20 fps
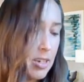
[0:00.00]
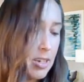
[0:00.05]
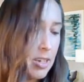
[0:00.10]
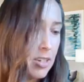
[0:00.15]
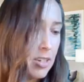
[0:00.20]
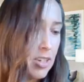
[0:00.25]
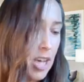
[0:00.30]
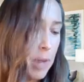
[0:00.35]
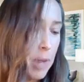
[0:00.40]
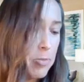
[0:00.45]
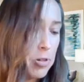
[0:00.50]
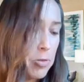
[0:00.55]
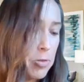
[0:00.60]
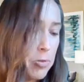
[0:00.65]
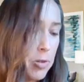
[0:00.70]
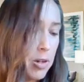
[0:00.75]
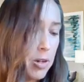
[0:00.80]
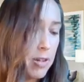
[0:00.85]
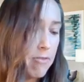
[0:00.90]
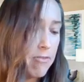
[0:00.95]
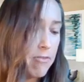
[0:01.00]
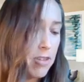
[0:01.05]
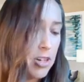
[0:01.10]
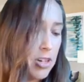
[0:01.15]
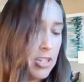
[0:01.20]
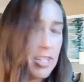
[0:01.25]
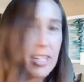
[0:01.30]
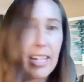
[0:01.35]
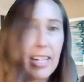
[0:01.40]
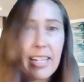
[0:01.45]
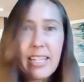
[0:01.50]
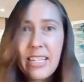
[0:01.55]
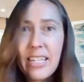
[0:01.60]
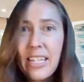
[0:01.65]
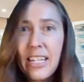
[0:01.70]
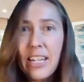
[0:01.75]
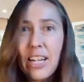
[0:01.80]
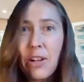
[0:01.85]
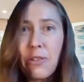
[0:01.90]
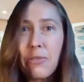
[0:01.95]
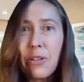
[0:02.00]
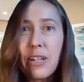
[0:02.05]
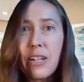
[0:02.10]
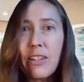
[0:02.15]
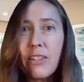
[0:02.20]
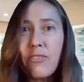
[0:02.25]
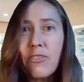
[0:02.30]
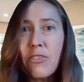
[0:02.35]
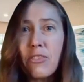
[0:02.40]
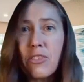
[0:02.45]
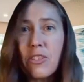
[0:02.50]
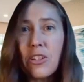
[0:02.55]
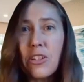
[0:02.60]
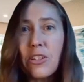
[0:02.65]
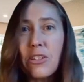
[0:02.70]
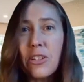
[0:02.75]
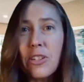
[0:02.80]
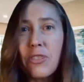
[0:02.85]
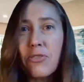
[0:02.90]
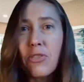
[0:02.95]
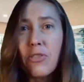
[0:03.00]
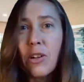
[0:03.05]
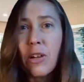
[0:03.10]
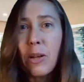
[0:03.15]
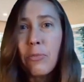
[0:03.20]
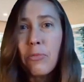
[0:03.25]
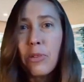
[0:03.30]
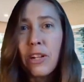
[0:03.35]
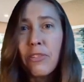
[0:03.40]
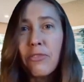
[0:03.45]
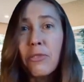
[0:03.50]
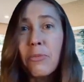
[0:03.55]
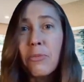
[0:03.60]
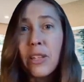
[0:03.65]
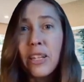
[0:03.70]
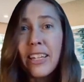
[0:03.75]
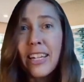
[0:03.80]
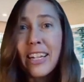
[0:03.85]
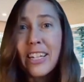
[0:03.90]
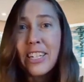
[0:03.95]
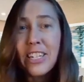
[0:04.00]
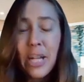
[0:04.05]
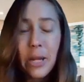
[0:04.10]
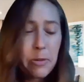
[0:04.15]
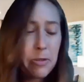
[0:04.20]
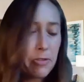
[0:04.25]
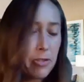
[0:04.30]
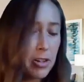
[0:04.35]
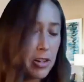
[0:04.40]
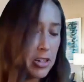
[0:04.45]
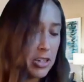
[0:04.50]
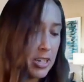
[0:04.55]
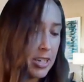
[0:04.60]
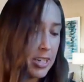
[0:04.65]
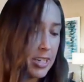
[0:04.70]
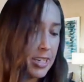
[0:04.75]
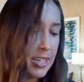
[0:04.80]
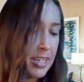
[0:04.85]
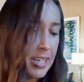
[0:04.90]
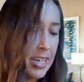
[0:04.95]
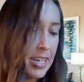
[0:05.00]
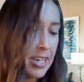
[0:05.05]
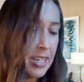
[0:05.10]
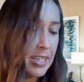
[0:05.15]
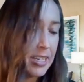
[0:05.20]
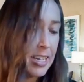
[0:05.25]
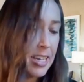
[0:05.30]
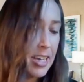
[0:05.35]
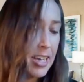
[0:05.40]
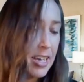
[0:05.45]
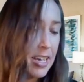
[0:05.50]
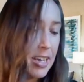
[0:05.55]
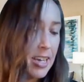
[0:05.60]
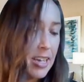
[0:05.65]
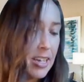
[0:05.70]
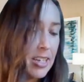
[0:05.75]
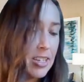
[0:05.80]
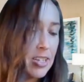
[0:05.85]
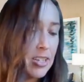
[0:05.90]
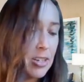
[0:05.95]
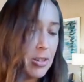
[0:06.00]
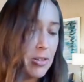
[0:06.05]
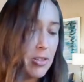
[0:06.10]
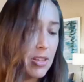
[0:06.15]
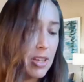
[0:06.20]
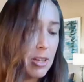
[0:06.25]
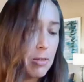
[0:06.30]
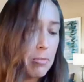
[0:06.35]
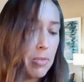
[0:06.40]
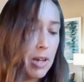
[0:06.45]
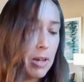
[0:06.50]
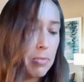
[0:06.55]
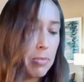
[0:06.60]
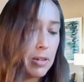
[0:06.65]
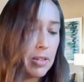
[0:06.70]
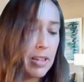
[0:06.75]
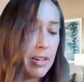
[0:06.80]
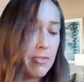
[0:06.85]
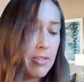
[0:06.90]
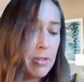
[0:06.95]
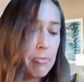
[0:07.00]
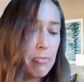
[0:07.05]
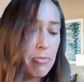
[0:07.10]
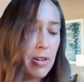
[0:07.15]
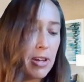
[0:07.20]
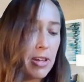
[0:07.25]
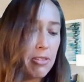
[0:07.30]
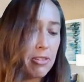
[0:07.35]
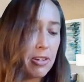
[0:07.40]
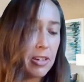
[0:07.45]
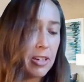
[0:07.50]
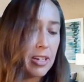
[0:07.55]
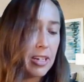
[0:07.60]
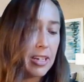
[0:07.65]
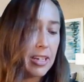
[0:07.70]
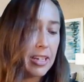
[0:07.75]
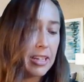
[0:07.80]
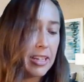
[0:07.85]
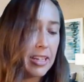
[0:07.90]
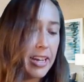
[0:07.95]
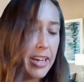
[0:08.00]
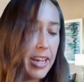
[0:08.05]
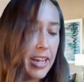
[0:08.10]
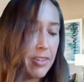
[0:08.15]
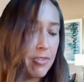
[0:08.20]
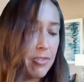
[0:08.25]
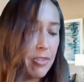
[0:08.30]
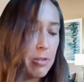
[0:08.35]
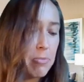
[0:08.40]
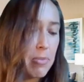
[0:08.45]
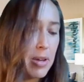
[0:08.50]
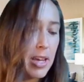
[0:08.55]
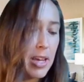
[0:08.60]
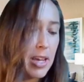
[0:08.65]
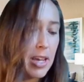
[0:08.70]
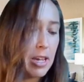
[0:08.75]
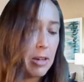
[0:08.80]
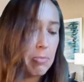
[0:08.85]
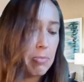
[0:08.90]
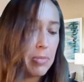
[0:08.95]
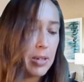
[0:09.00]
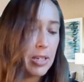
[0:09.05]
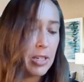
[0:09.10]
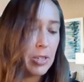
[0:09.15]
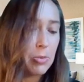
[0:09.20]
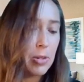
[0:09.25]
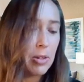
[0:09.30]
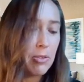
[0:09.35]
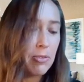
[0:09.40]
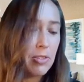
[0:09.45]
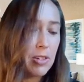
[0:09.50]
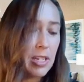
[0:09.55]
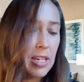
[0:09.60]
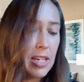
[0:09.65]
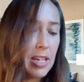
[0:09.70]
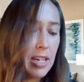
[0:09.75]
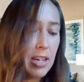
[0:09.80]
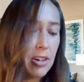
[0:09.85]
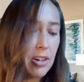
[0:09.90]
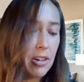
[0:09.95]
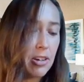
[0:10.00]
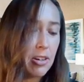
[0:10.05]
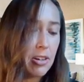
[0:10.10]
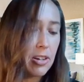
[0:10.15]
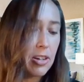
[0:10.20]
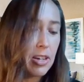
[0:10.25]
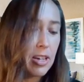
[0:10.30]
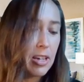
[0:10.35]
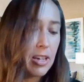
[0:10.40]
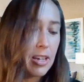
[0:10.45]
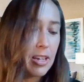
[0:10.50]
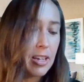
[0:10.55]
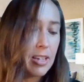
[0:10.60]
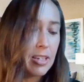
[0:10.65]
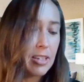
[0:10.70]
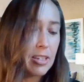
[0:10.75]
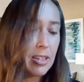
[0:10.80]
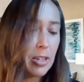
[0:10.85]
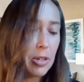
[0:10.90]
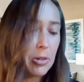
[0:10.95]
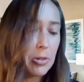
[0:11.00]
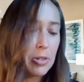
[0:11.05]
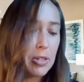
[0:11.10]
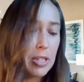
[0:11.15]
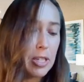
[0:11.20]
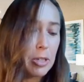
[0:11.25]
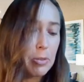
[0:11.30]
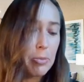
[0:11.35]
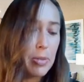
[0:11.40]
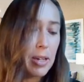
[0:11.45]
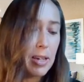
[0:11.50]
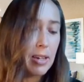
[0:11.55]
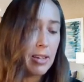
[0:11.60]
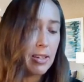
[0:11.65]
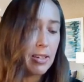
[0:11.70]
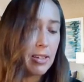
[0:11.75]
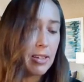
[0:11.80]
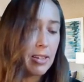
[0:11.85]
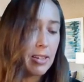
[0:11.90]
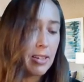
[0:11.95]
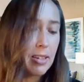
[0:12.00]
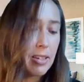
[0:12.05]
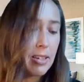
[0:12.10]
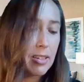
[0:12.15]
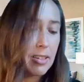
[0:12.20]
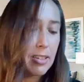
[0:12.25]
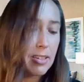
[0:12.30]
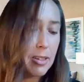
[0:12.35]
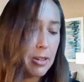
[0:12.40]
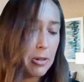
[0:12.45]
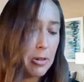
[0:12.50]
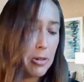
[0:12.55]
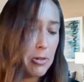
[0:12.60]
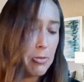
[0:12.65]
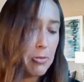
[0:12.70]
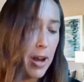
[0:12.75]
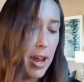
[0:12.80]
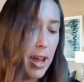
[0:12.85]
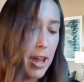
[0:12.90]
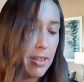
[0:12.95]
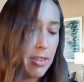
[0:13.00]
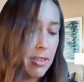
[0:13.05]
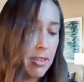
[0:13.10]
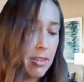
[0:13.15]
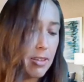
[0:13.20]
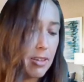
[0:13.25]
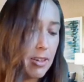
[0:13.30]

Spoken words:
chapter 1, verse 19, I'll read it for you. I'm reading from the King James Version. It says, "So then, my beloved brethren, let every man be swift to hear, slow to speak, slow to wrath,